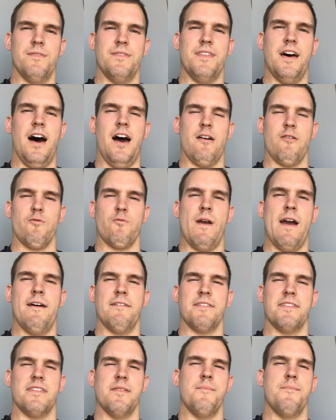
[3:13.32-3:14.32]
not
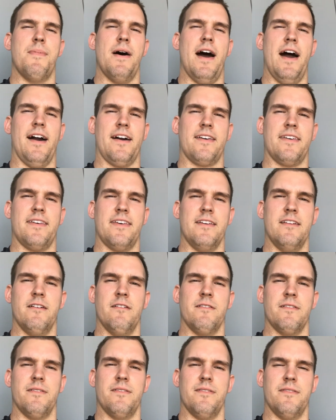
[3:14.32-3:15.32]
round at the back.
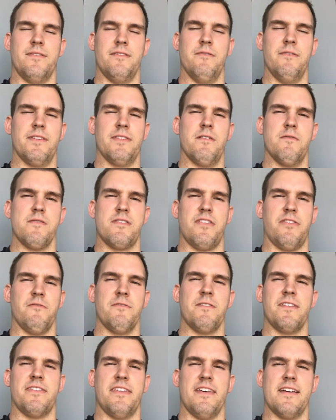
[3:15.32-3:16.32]
Doing those
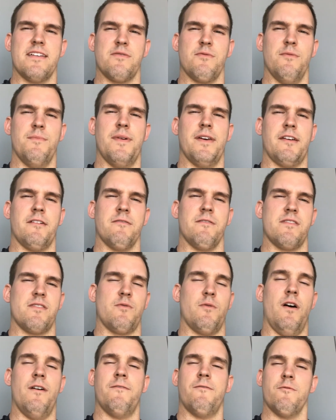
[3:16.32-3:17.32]
3 things will make your
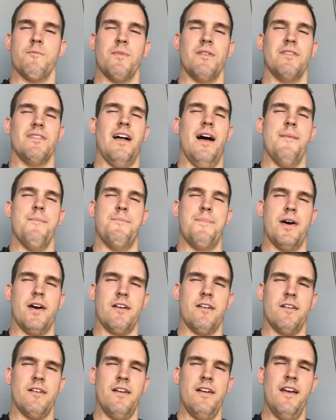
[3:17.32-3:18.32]
squat form a lot
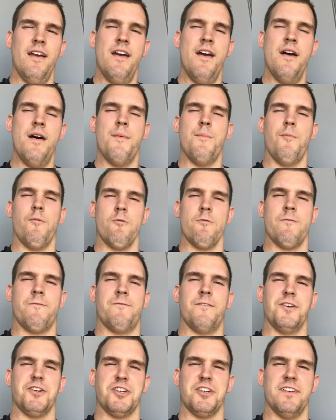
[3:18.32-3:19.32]
better, more
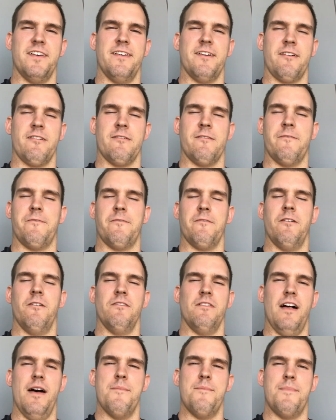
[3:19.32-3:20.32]
efficient, and you're going to feel a
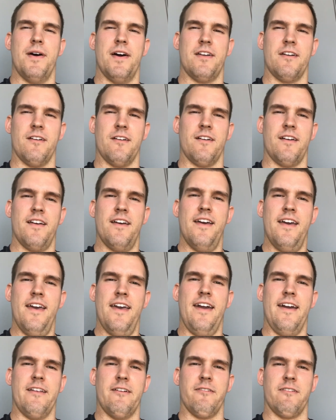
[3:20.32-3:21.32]
lot better.
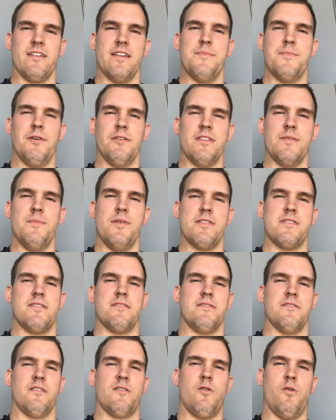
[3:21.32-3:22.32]
And you're going to build the
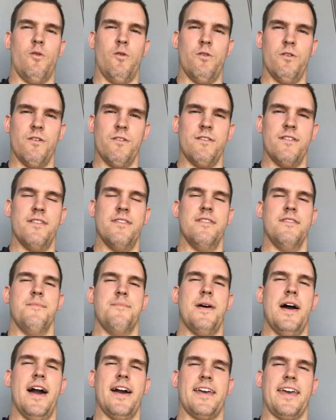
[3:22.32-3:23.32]
muscles of the core, the
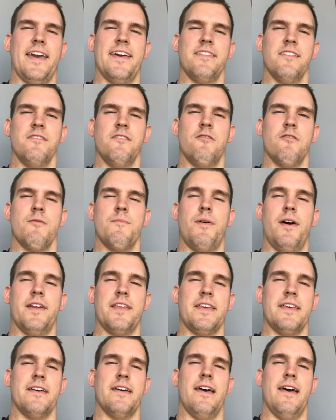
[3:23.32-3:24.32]
back, and the lower
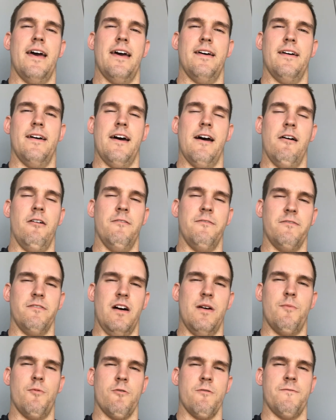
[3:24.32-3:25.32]
body a hell of a
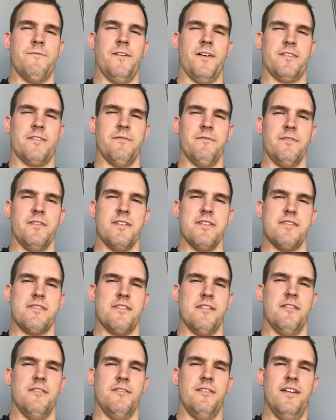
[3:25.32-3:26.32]
lot more effectively.
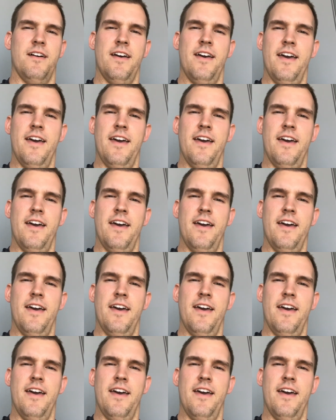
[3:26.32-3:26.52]
So